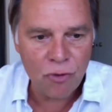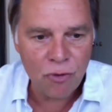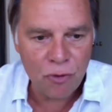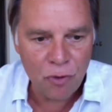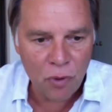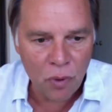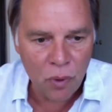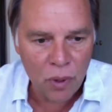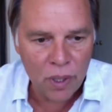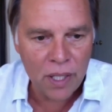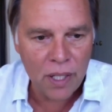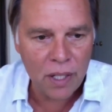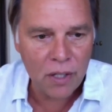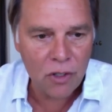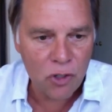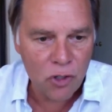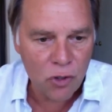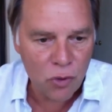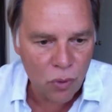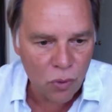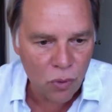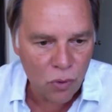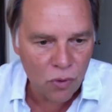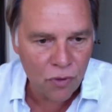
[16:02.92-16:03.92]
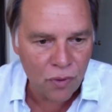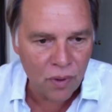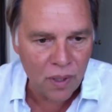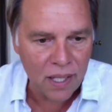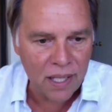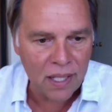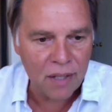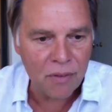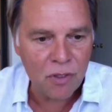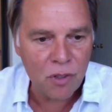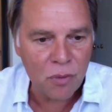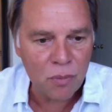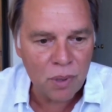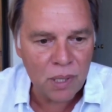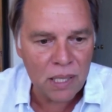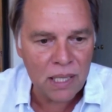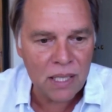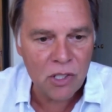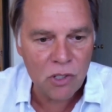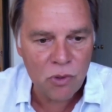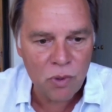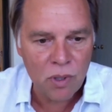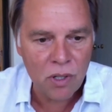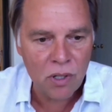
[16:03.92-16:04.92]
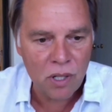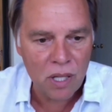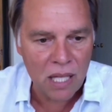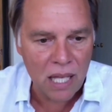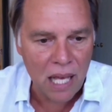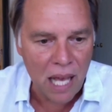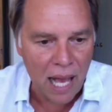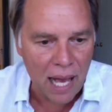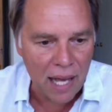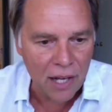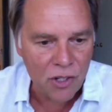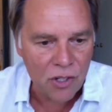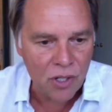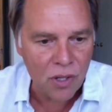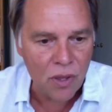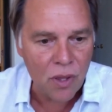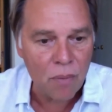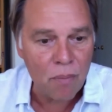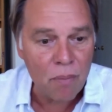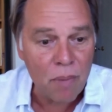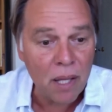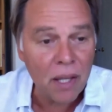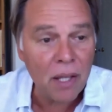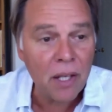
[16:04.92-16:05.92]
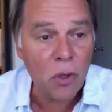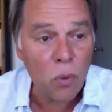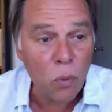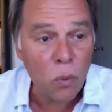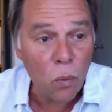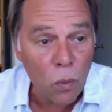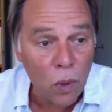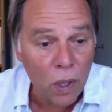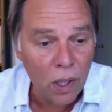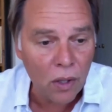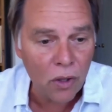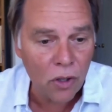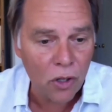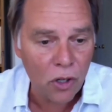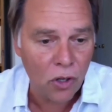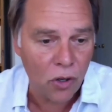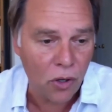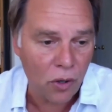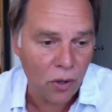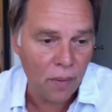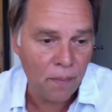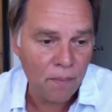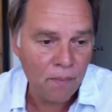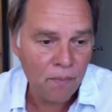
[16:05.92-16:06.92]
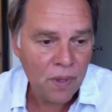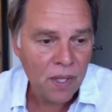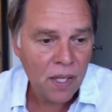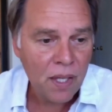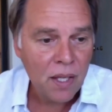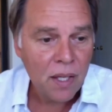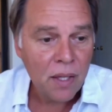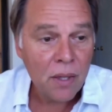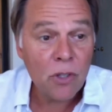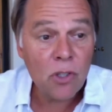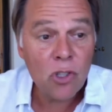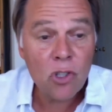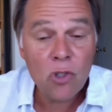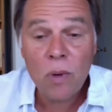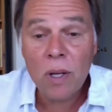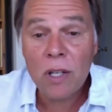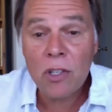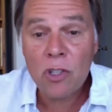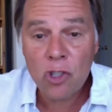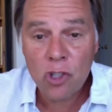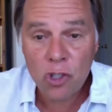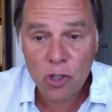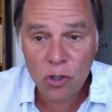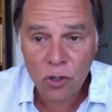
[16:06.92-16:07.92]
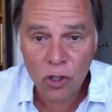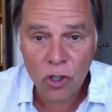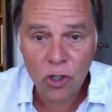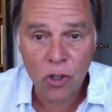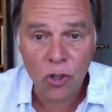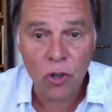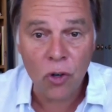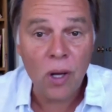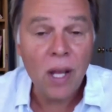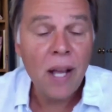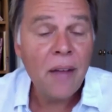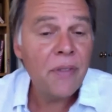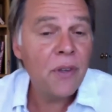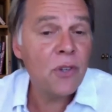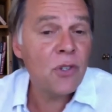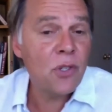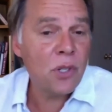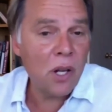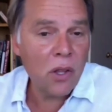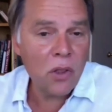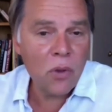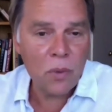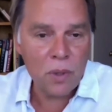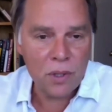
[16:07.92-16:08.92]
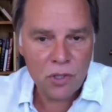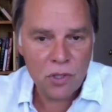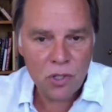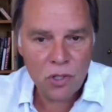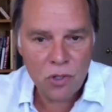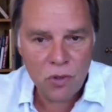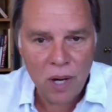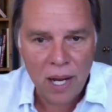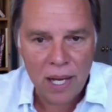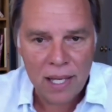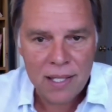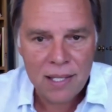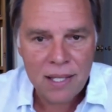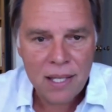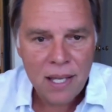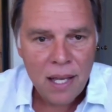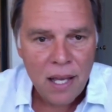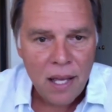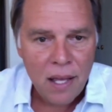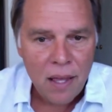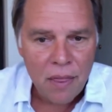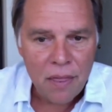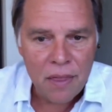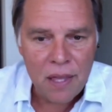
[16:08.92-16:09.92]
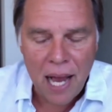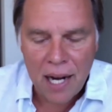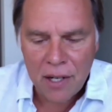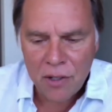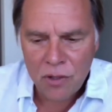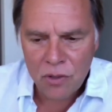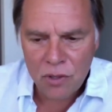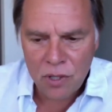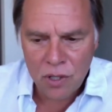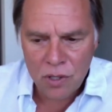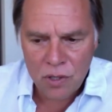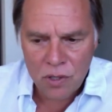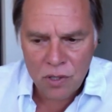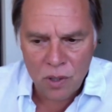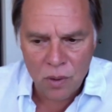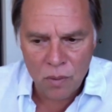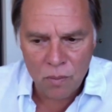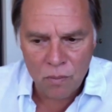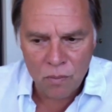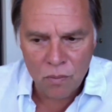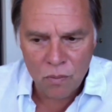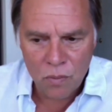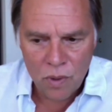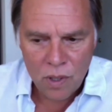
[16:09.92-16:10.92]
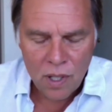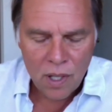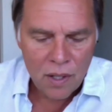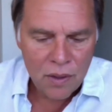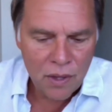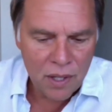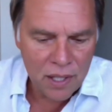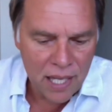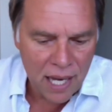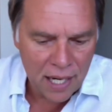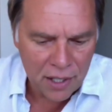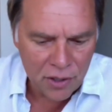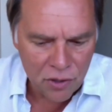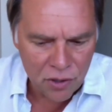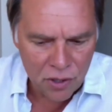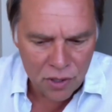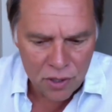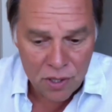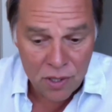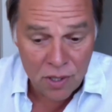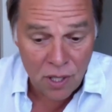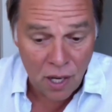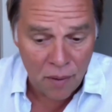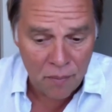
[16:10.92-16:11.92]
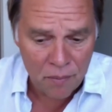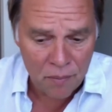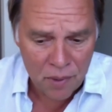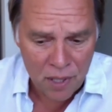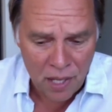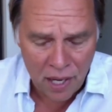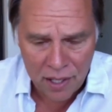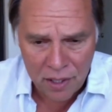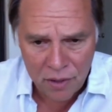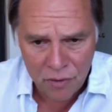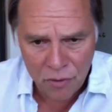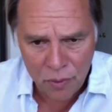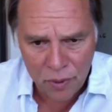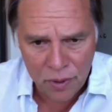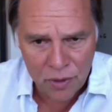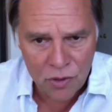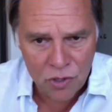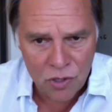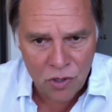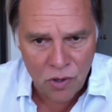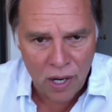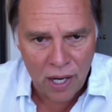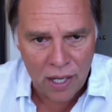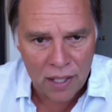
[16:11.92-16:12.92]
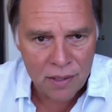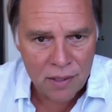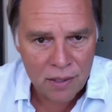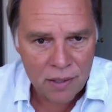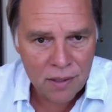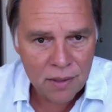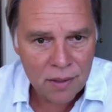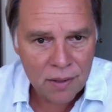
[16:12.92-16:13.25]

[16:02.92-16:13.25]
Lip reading: fully and truthfully and have completely surrendered to the action, the melody will occur. The stress should occur. There's another one, stress. The actor does some kind of weird stress.